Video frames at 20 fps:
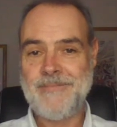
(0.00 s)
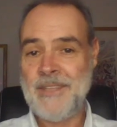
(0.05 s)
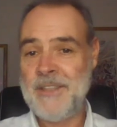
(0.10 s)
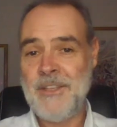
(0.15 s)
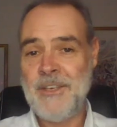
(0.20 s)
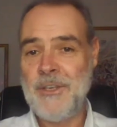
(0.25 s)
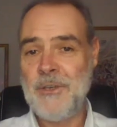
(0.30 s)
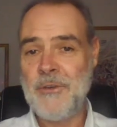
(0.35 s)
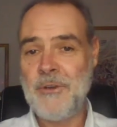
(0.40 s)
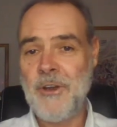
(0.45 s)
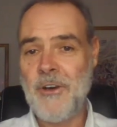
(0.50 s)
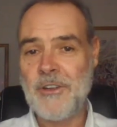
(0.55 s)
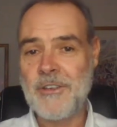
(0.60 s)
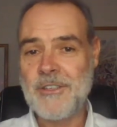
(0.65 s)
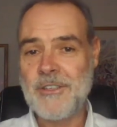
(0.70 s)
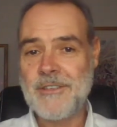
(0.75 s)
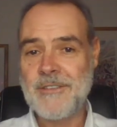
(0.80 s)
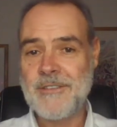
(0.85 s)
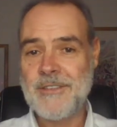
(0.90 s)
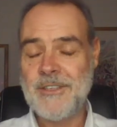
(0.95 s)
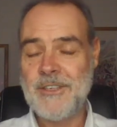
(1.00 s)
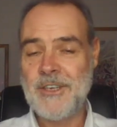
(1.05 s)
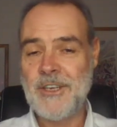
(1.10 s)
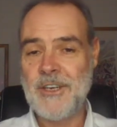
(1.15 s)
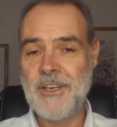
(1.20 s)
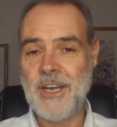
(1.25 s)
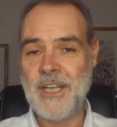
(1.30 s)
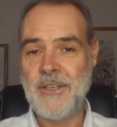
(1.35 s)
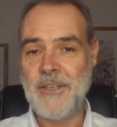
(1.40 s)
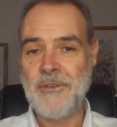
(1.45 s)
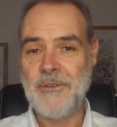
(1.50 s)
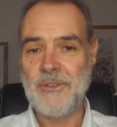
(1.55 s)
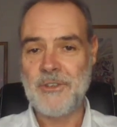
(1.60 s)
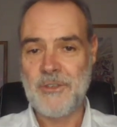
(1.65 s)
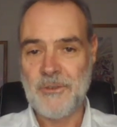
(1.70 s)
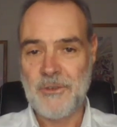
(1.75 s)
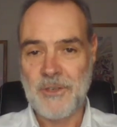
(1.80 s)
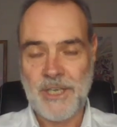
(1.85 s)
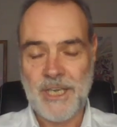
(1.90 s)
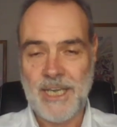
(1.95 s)
that you're not, you know, and your,
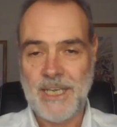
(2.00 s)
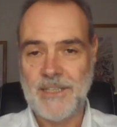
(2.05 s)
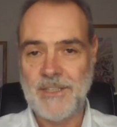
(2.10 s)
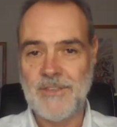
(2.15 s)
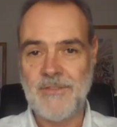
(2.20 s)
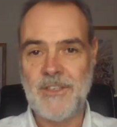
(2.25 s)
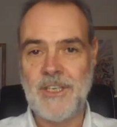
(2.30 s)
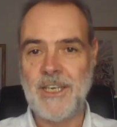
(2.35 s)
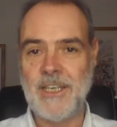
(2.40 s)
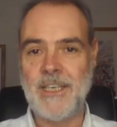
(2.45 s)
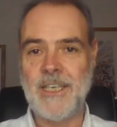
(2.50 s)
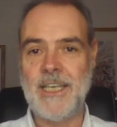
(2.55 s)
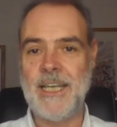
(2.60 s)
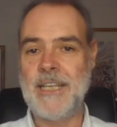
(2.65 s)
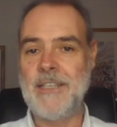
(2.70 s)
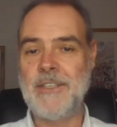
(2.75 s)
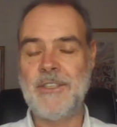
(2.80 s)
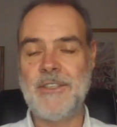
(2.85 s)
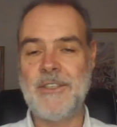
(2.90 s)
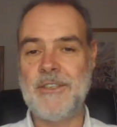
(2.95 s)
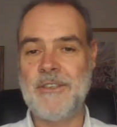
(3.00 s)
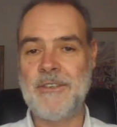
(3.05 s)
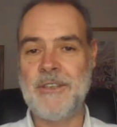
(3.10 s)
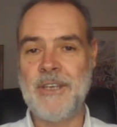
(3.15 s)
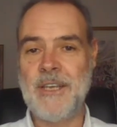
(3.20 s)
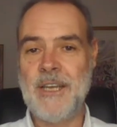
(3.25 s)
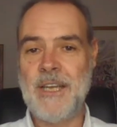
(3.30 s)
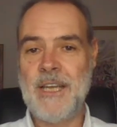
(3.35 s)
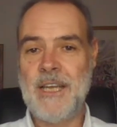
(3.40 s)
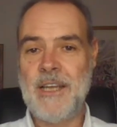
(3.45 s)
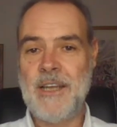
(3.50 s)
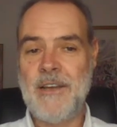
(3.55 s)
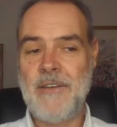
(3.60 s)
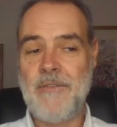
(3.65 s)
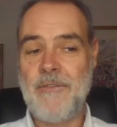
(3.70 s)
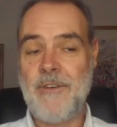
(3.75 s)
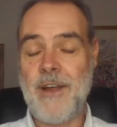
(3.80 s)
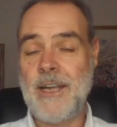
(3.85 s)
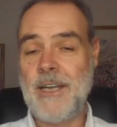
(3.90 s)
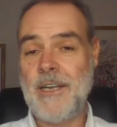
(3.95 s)
your kids have turned against you. And
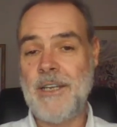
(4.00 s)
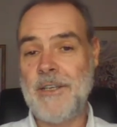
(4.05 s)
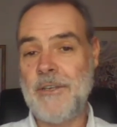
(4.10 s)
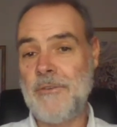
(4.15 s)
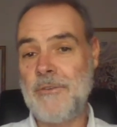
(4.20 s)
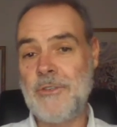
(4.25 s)
frankly, you